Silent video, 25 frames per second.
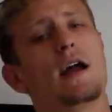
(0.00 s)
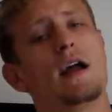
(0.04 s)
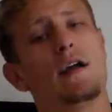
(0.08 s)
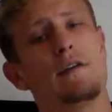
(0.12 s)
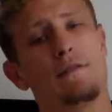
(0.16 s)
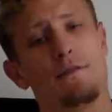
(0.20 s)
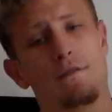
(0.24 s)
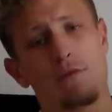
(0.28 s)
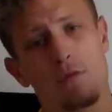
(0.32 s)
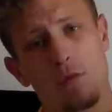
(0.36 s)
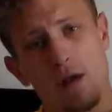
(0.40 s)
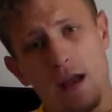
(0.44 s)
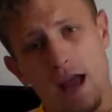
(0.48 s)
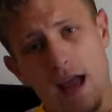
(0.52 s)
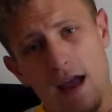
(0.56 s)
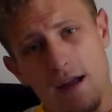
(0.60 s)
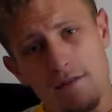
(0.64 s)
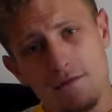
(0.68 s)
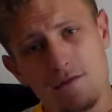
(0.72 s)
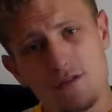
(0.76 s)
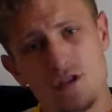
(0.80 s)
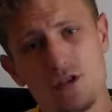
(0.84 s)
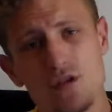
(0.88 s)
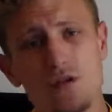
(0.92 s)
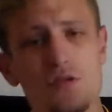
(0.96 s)
If we
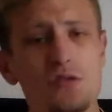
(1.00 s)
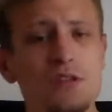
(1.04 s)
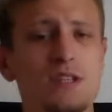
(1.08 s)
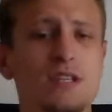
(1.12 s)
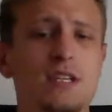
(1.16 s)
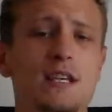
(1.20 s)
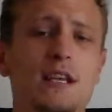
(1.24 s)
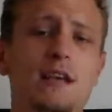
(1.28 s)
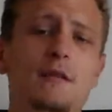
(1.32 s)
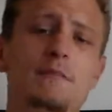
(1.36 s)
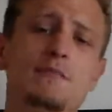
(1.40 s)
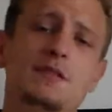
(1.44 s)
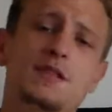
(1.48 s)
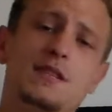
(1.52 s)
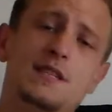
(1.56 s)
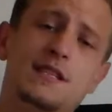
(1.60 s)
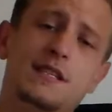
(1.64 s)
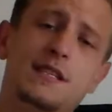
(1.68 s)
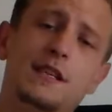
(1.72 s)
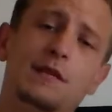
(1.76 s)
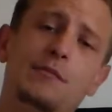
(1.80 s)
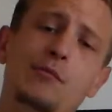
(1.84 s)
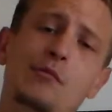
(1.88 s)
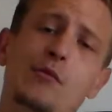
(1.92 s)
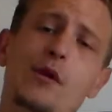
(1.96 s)
have two teams,
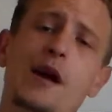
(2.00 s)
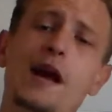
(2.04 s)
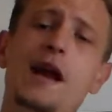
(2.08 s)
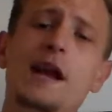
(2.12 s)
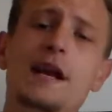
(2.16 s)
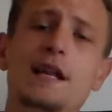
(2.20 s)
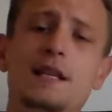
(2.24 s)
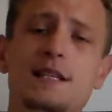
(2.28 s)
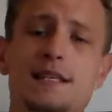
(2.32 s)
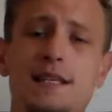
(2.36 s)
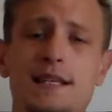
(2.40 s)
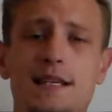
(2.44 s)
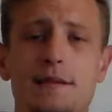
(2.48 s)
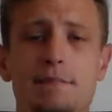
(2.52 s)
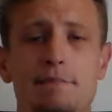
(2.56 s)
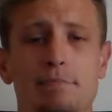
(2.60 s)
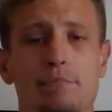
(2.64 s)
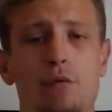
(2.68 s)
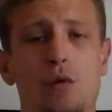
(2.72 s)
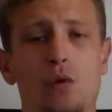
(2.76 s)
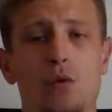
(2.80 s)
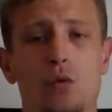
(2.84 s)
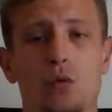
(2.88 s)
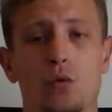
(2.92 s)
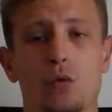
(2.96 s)
team red and team
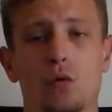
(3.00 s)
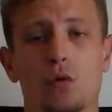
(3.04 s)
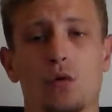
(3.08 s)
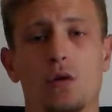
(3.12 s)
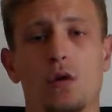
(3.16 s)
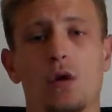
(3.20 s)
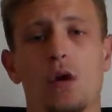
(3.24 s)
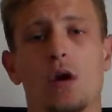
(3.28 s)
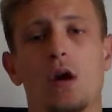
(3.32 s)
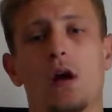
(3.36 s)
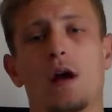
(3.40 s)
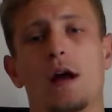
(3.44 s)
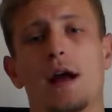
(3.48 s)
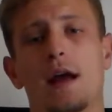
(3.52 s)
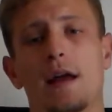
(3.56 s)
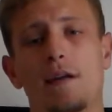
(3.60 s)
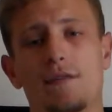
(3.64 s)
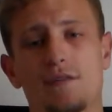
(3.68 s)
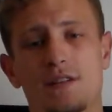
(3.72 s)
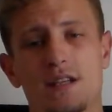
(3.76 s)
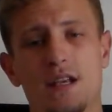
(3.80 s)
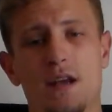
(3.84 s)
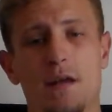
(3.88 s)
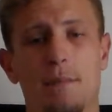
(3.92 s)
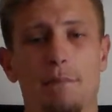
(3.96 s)
blue,
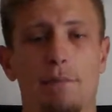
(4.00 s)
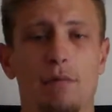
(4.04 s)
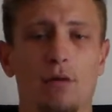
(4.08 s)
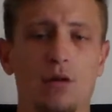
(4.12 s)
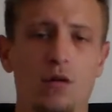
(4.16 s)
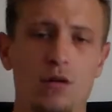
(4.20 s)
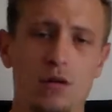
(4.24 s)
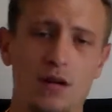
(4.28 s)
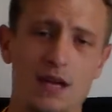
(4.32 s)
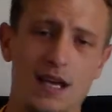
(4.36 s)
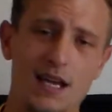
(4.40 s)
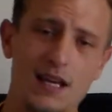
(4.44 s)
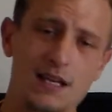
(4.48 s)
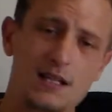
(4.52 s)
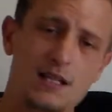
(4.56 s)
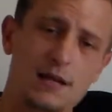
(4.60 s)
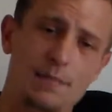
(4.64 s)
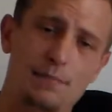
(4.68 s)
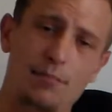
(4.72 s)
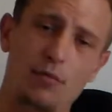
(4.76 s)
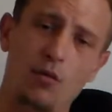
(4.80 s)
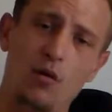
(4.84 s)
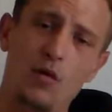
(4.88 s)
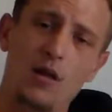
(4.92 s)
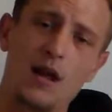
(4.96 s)
if team blue kicks the
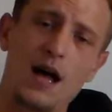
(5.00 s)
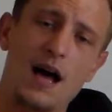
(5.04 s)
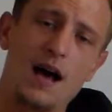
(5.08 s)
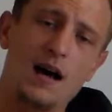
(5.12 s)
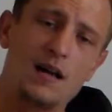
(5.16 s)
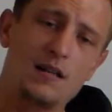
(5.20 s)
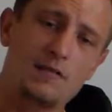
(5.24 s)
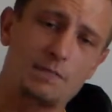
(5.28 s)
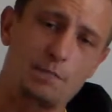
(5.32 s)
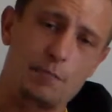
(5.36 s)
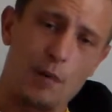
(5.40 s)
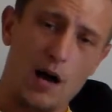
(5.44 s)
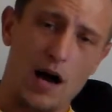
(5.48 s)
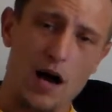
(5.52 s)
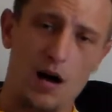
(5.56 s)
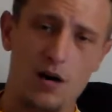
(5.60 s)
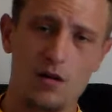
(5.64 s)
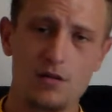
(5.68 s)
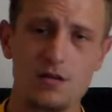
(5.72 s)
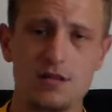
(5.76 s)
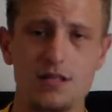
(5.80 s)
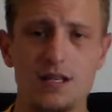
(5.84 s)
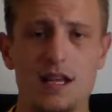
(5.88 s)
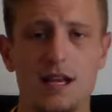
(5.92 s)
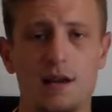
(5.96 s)
ball out of
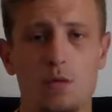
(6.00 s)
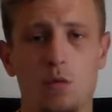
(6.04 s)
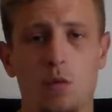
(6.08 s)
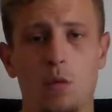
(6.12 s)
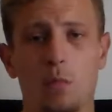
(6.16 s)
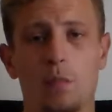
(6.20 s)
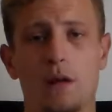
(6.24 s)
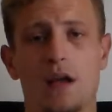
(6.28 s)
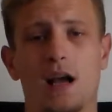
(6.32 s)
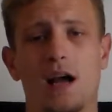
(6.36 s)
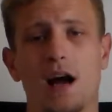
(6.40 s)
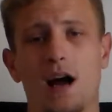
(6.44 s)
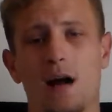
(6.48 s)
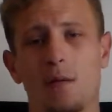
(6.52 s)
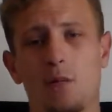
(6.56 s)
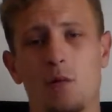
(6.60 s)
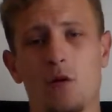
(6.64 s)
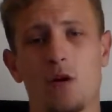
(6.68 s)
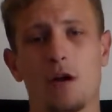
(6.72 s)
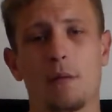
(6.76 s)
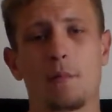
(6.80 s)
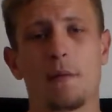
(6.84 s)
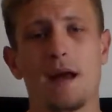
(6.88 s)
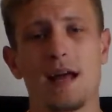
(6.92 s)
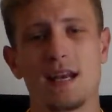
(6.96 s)
bounds, it will become
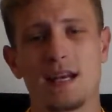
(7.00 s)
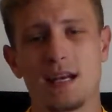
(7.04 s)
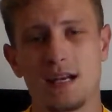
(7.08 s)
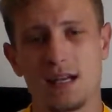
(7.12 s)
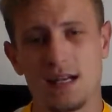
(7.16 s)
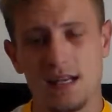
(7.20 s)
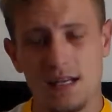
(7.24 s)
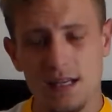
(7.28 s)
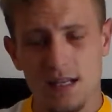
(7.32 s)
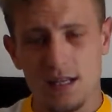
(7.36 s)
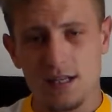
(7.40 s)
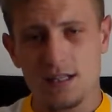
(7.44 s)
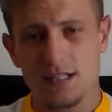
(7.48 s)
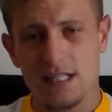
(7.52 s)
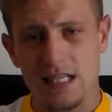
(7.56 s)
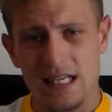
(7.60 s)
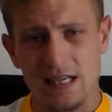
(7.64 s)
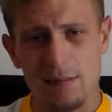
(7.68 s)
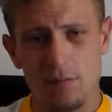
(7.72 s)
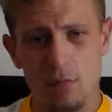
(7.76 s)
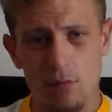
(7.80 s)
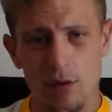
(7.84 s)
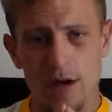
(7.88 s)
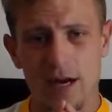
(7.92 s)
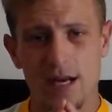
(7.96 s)
automatically
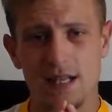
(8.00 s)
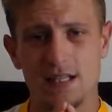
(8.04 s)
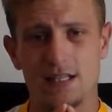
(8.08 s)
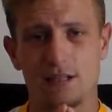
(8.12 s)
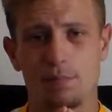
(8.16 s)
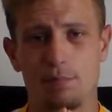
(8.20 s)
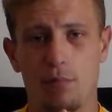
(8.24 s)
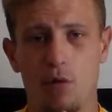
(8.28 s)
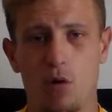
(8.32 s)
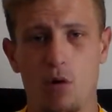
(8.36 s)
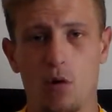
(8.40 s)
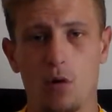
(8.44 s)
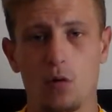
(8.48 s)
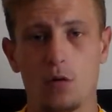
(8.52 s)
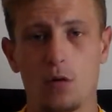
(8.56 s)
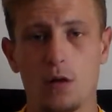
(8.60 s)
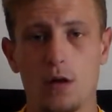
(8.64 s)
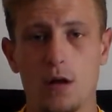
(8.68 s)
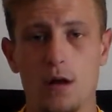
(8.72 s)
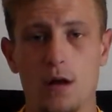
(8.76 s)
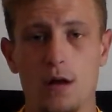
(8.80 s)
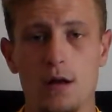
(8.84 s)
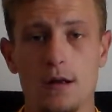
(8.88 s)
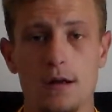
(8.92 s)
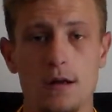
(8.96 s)
team red's ball.
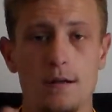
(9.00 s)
